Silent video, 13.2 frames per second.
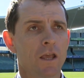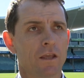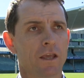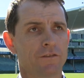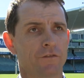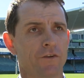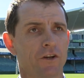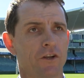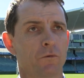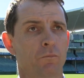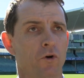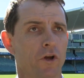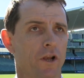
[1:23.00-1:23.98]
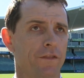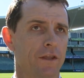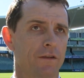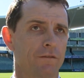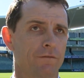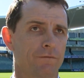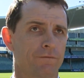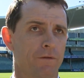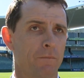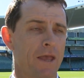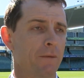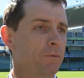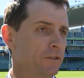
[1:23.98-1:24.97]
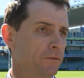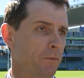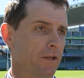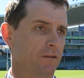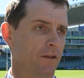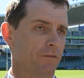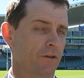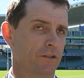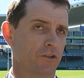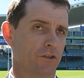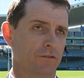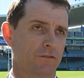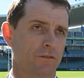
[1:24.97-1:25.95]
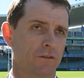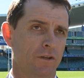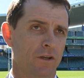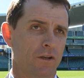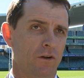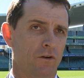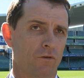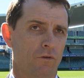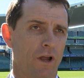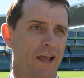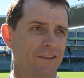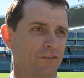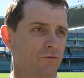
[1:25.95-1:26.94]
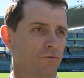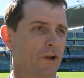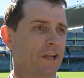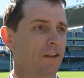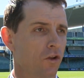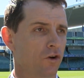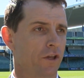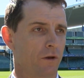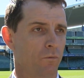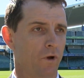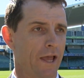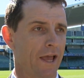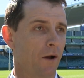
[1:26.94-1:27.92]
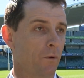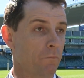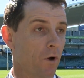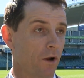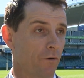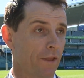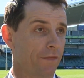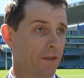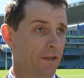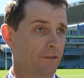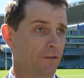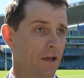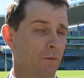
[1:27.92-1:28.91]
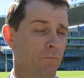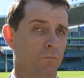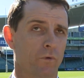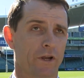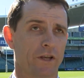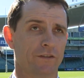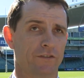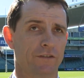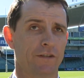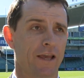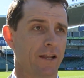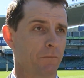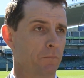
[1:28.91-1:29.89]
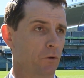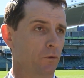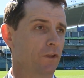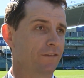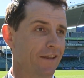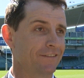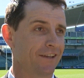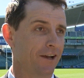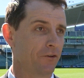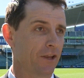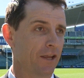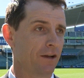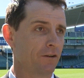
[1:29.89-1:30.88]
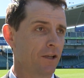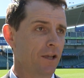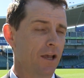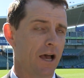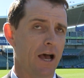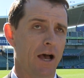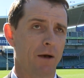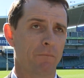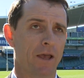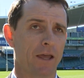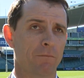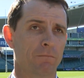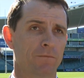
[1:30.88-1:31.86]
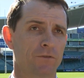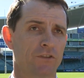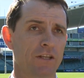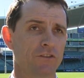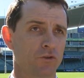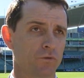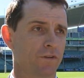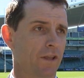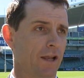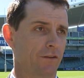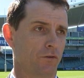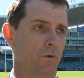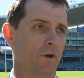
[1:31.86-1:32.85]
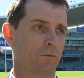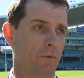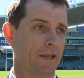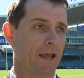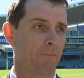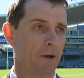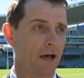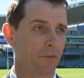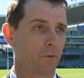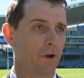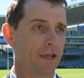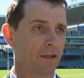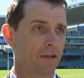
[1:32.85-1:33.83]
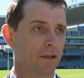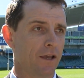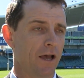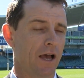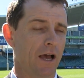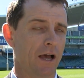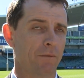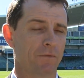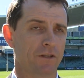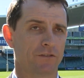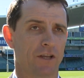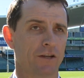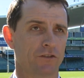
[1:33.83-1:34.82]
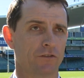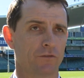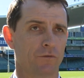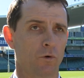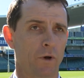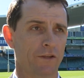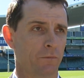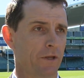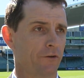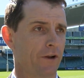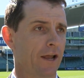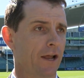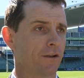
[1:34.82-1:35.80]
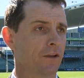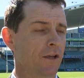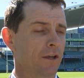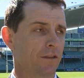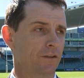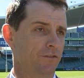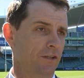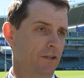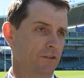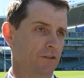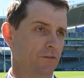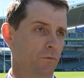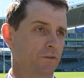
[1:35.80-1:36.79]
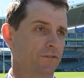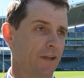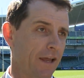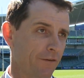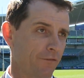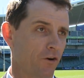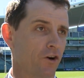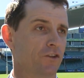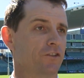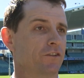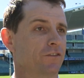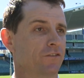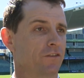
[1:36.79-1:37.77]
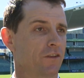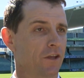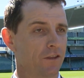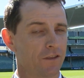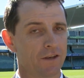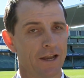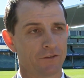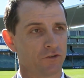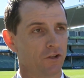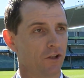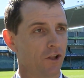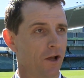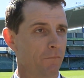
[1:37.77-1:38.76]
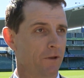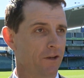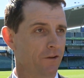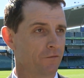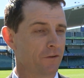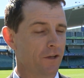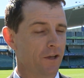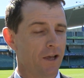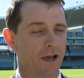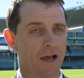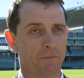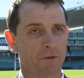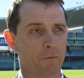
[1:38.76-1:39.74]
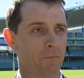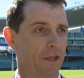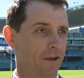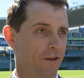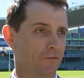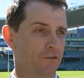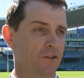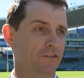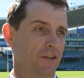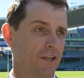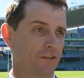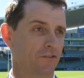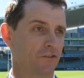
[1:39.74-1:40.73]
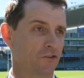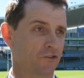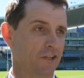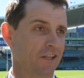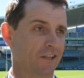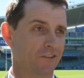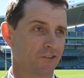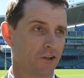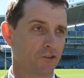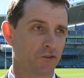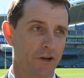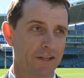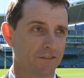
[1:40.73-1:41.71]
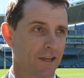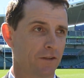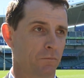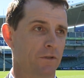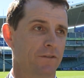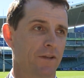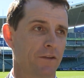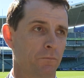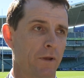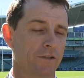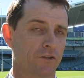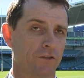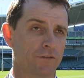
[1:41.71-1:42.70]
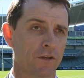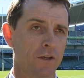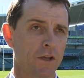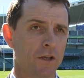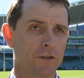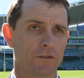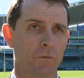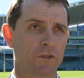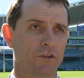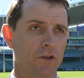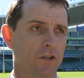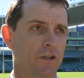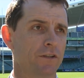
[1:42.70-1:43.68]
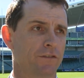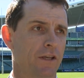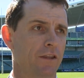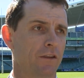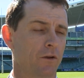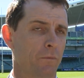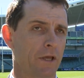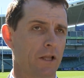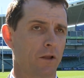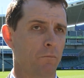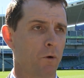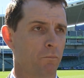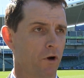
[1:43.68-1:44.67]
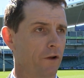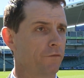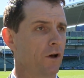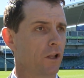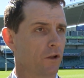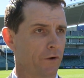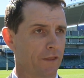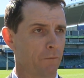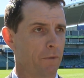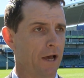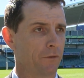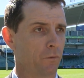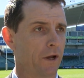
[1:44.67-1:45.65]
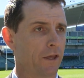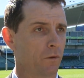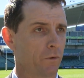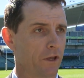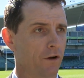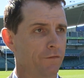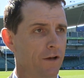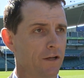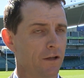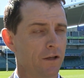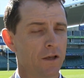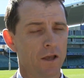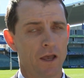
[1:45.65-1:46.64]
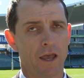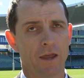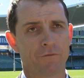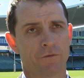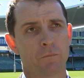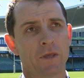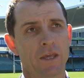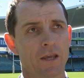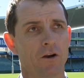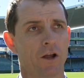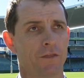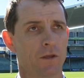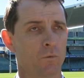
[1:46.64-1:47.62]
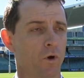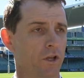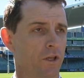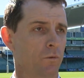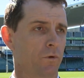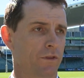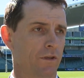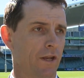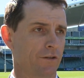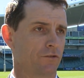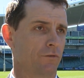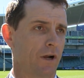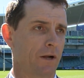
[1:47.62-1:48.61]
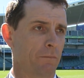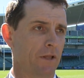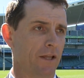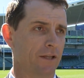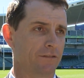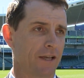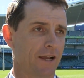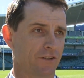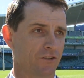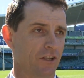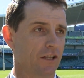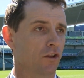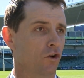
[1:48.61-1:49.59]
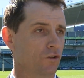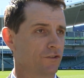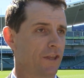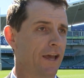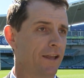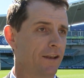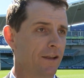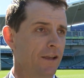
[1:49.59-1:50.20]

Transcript: Yeah, it's a very good point. I think from our perspective, it just has a re-look at how we might run things. We're going to sit down and build the detail now, and central to that has always been our pathway. The discussions have always been around the synergies with state of origins, the natural alignment of competitiveness against New Zealand, so trans-Tasman test matches. So we certainly see that there'll be a lot more profile around the pathway that we offer, and from here I think working with the National Rugby League to actually launch that